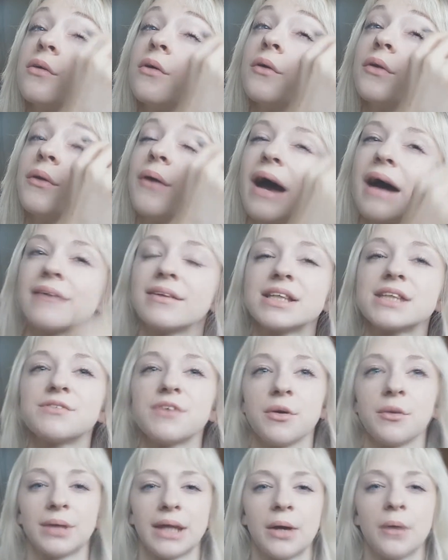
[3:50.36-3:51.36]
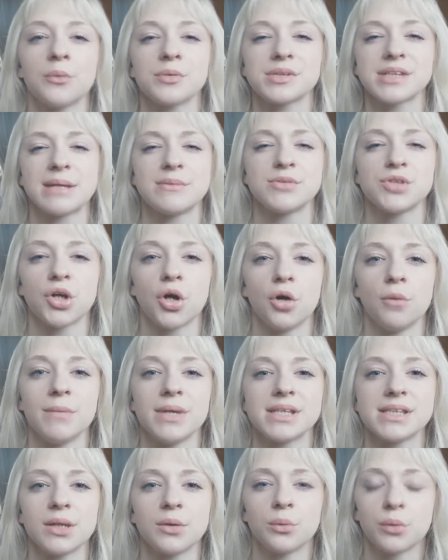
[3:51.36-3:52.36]
Although I had this thing where they all seem to go
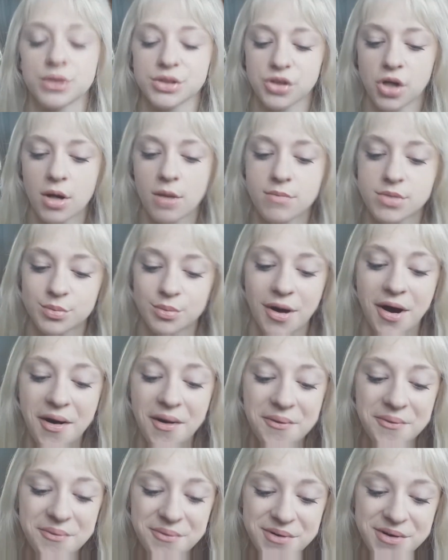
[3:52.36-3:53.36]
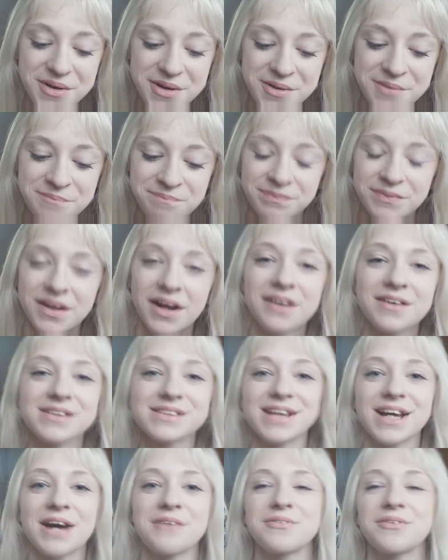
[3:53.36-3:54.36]
missing all the time as well. I
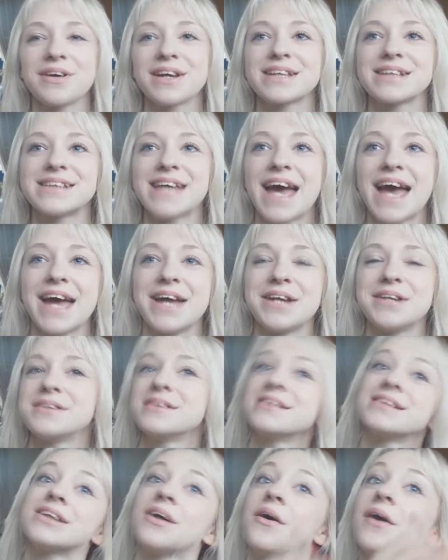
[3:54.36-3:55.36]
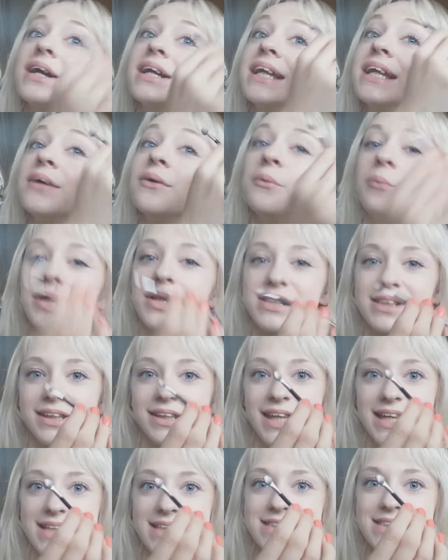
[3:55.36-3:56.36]
used to have like 10 tiny little ones
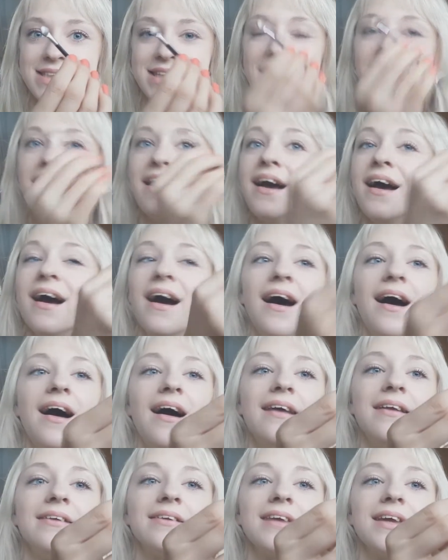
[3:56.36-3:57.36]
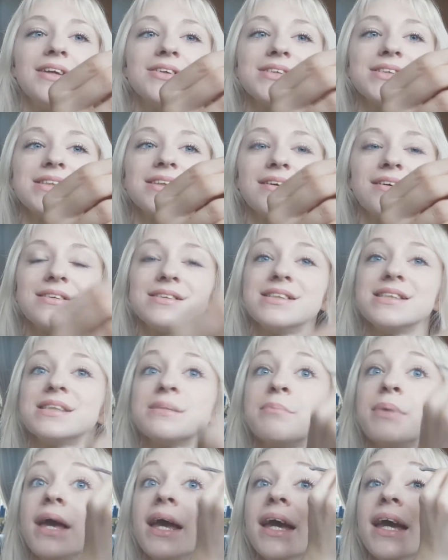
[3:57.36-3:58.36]
like this and they just like
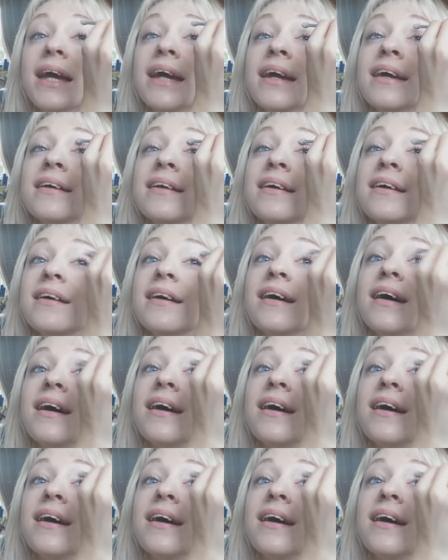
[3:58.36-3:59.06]
disappeared.